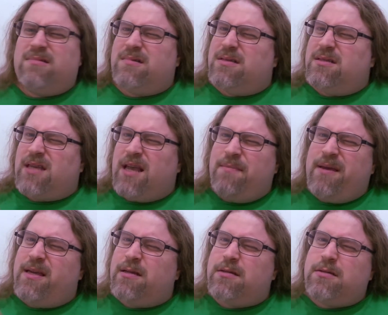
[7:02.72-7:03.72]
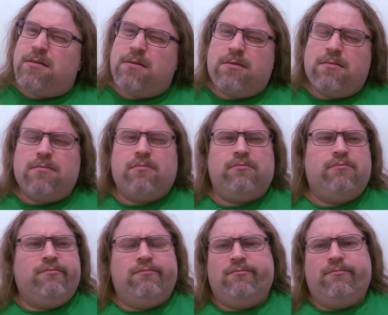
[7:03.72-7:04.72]
Sapience
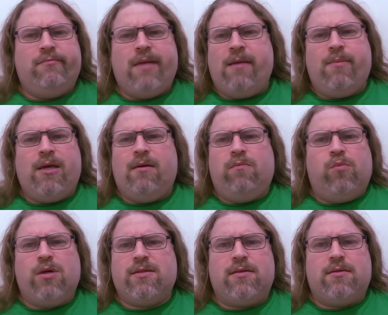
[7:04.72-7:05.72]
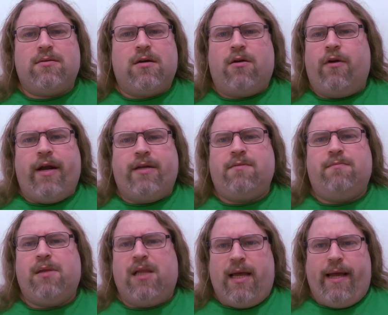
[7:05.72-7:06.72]
maybe wasn't a great
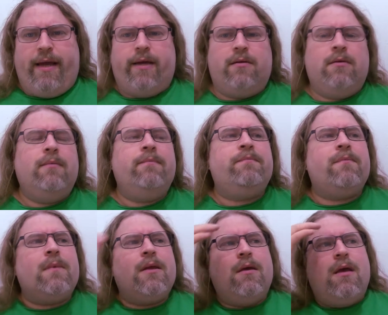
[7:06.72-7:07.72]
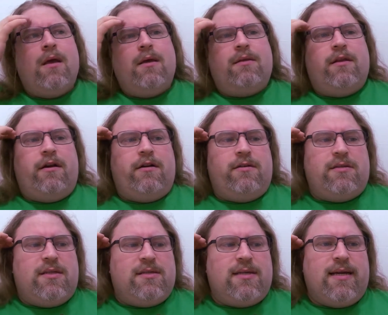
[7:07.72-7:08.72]
plan.
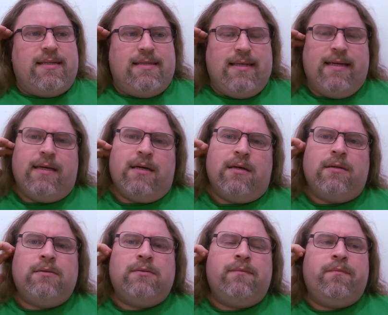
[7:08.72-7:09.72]
There's this idea